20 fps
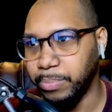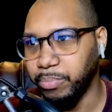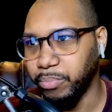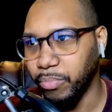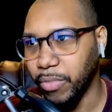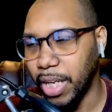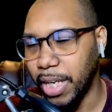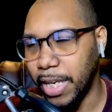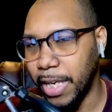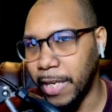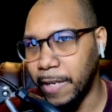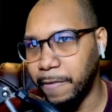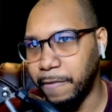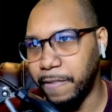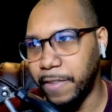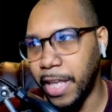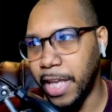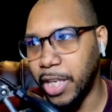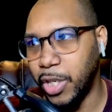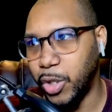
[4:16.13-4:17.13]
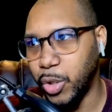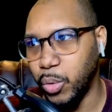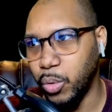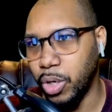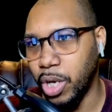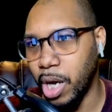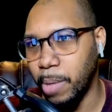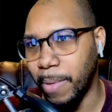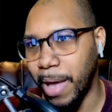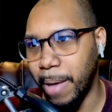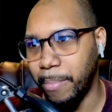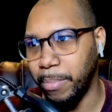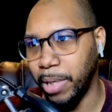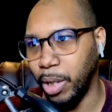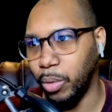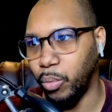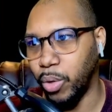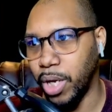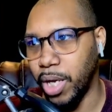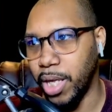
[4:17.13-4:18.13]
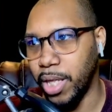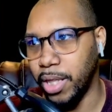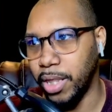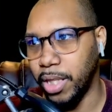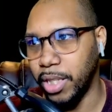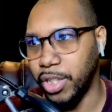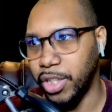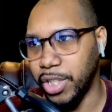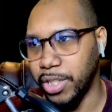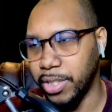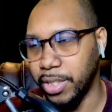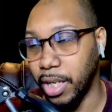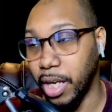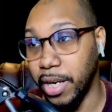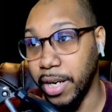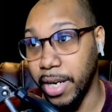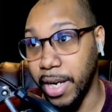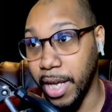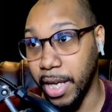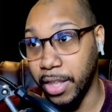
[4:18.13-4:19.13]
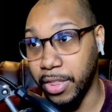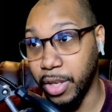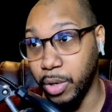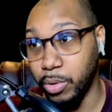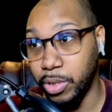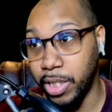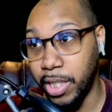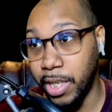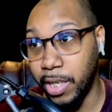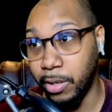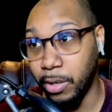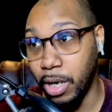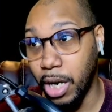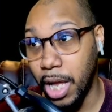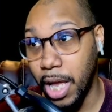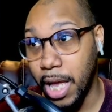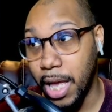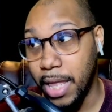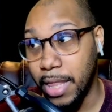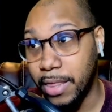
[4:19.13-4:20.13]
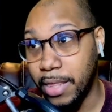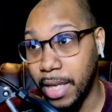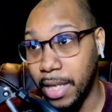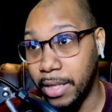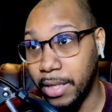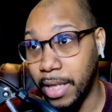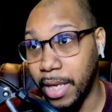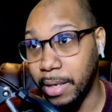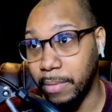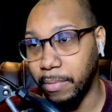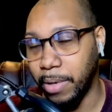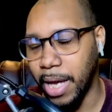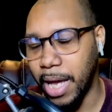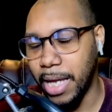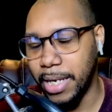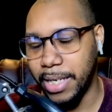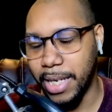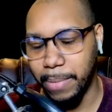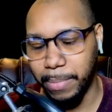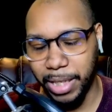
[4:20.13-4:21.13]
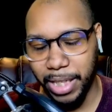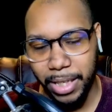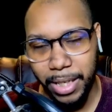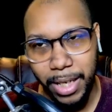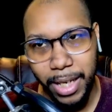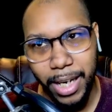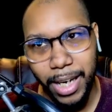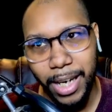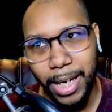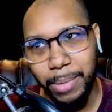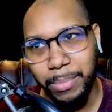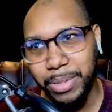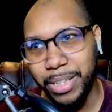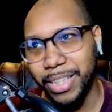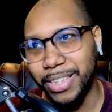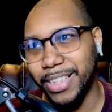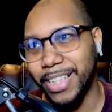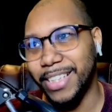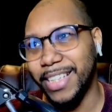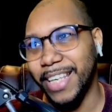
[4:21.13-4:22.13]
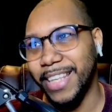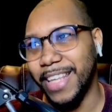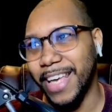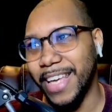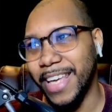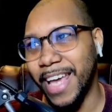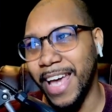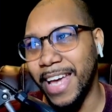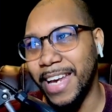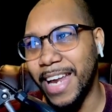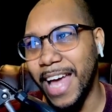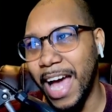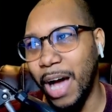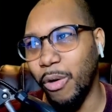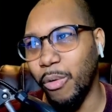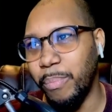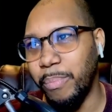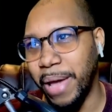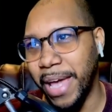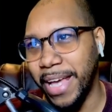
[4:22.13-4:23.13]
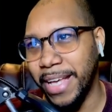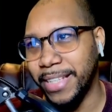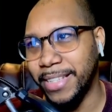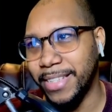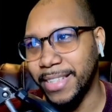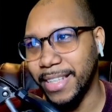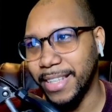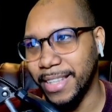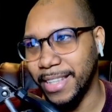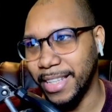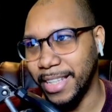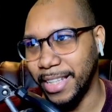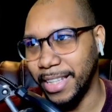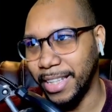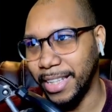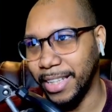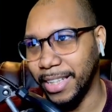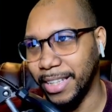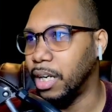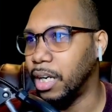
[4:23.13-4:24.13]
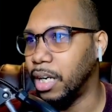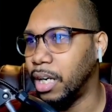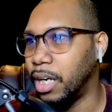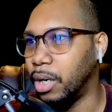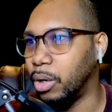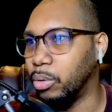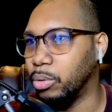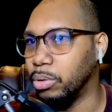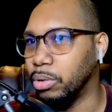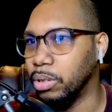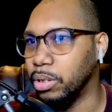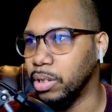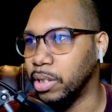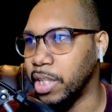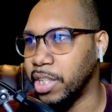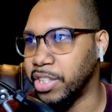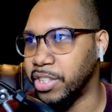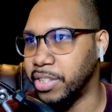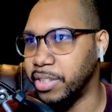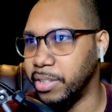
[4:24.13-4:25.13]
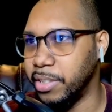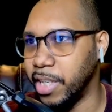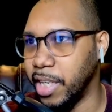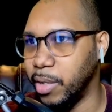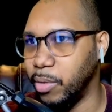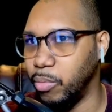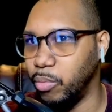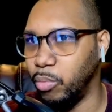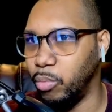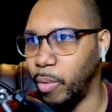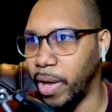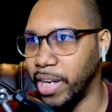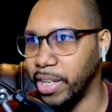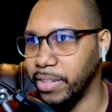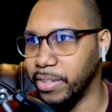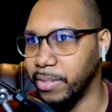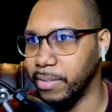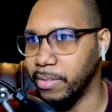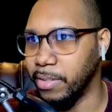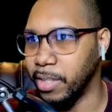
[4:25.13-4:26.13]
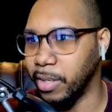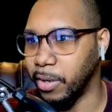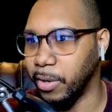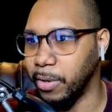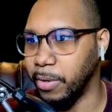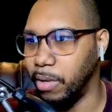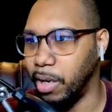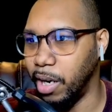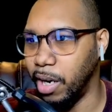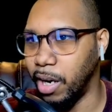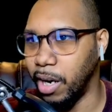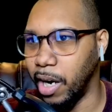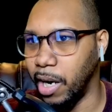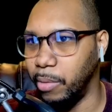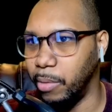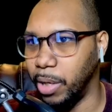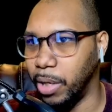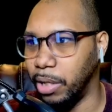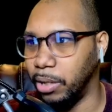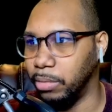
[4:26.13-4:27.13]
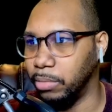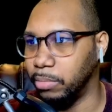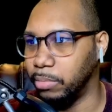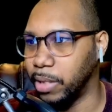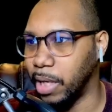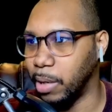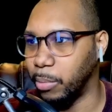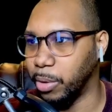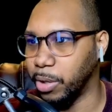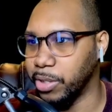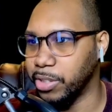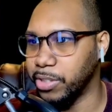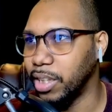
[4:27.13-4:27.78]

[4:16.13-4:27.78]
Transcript: If they do come at me with just a Nykthos here, then they... God damn it. I was going to say they can outpace the... Oh, they just didn't wait a turn. All right, well, that works.